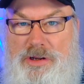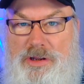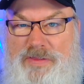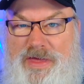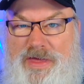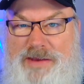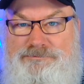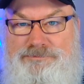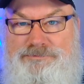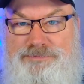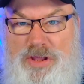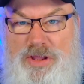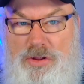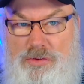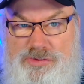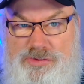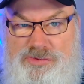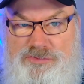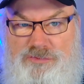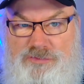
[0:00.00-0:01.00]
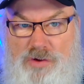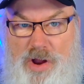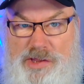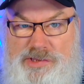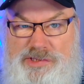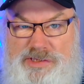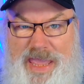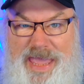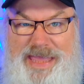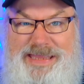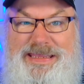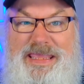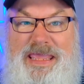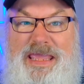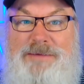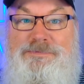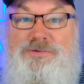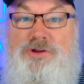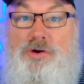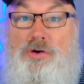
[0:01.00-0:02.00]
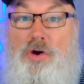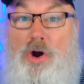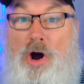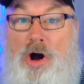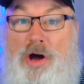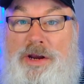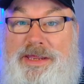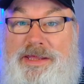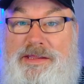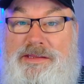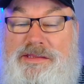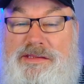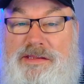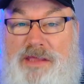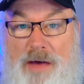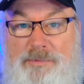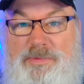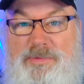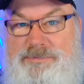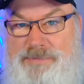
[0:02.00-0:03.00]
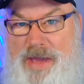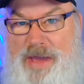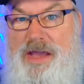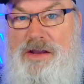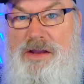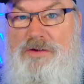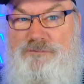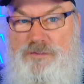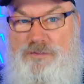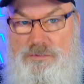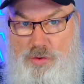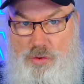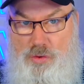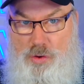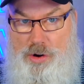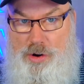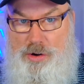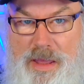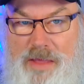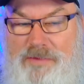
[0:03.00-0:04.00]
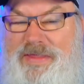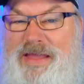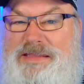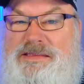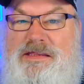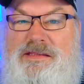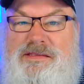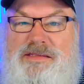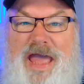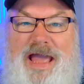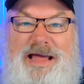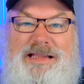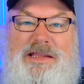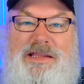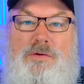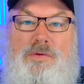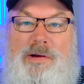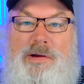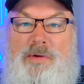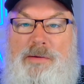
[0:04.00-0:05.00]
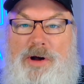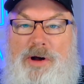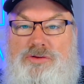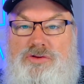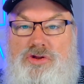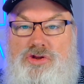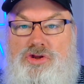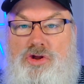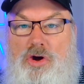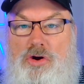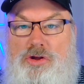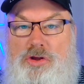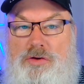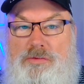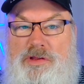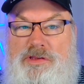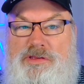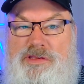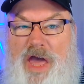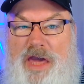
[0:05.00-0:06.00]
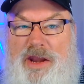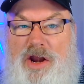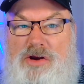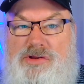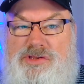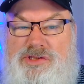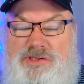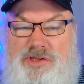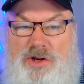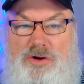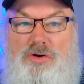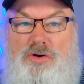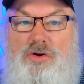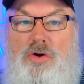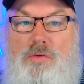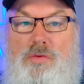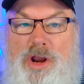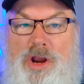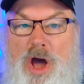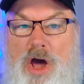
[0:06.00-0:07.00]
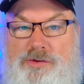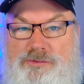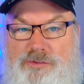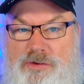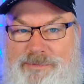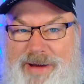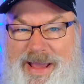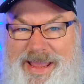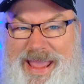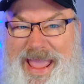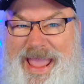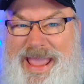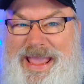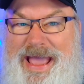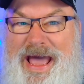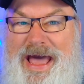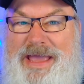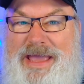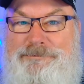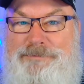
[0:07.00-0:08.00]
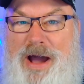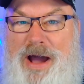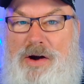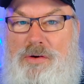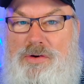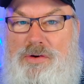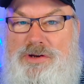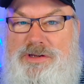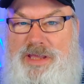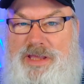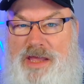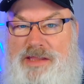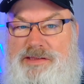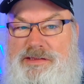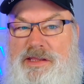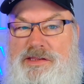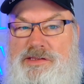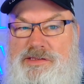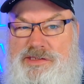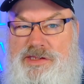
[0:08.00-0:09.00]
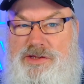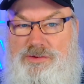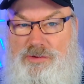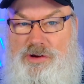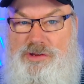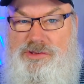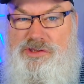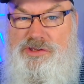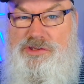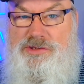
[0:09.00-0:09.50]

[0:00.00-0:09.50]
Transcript: that builds trust and keeps your audience coming back for more. That's exactly what I'm about to show you inside our 0 to 100 My AI Powered Content Secrets.